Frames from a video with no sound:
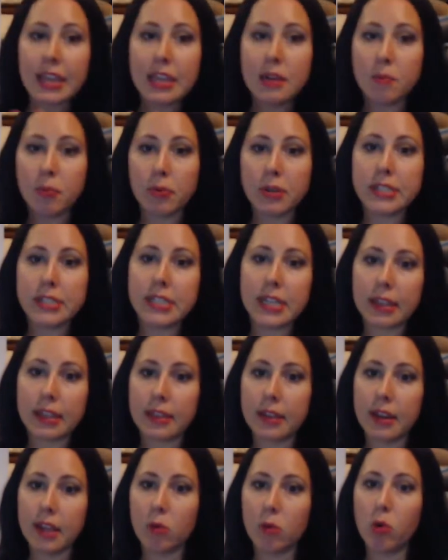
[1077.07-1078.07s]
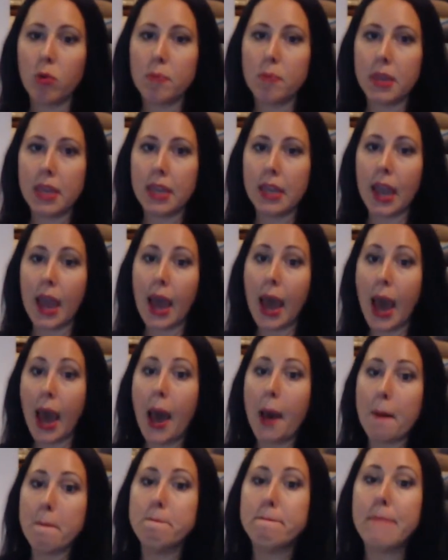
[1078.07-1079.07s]
can predict that it will be
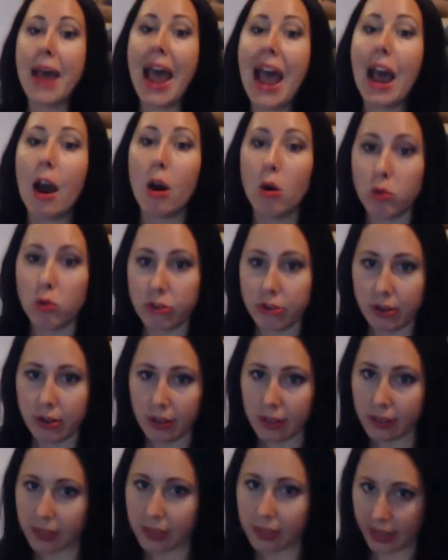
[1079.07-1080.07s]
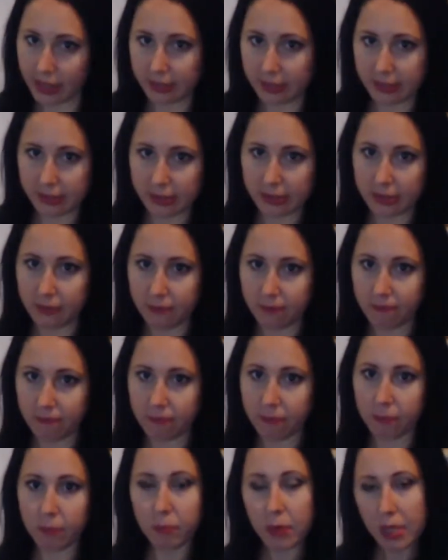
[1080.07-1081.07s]
about this,
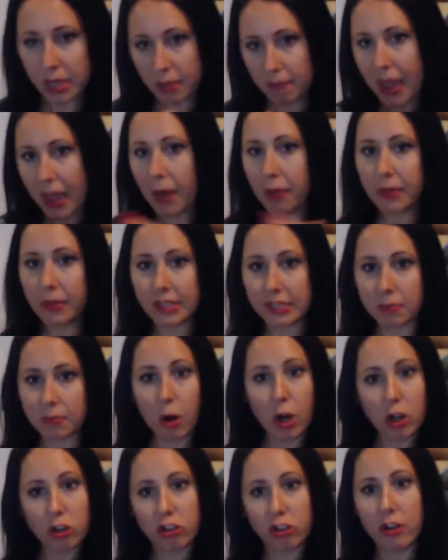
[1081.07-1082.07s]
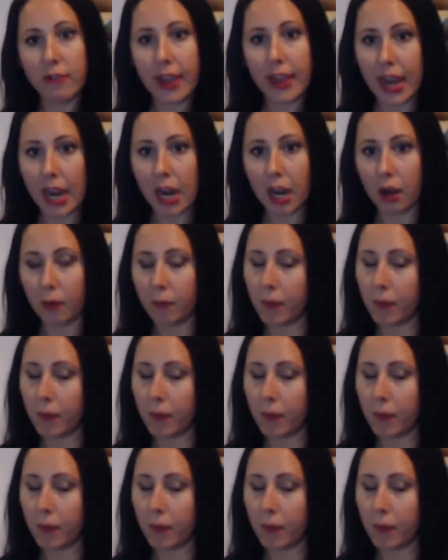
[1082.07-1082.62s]
with about this margin of error.